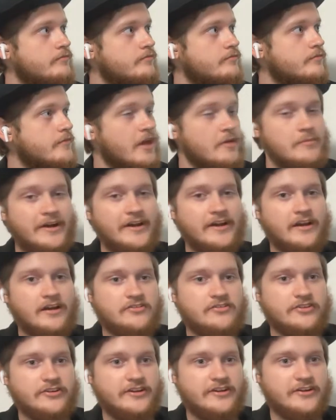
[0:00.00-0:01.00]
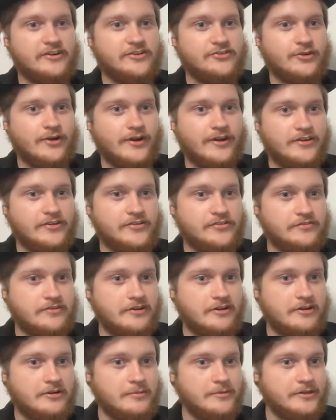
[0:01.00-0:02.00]
I might actually need to dry this
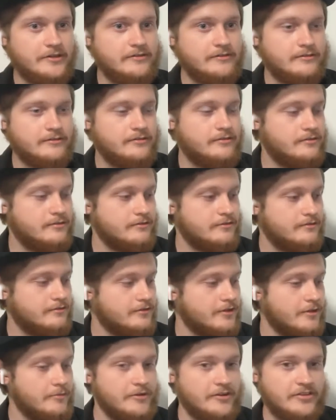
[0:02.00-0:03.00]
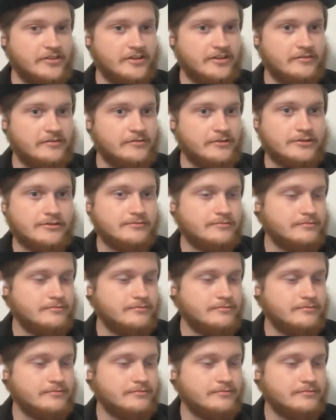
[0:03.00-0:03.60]
filament, come to think of it.